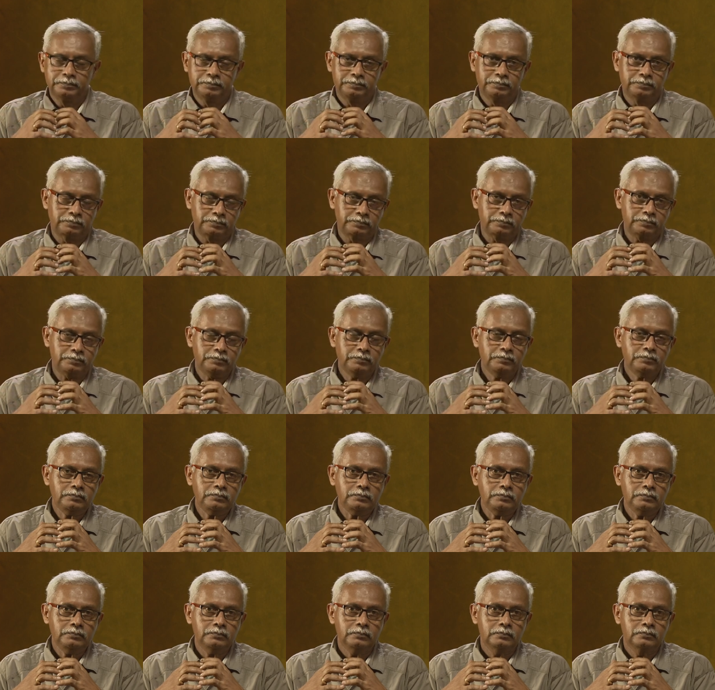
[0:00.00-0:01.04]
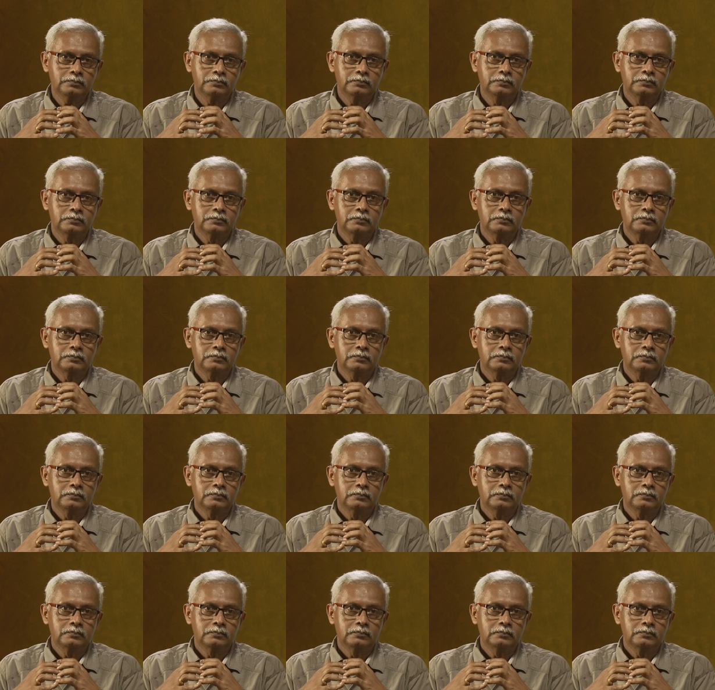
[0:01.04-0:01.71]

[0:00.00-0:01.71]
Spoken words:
(no one is talking)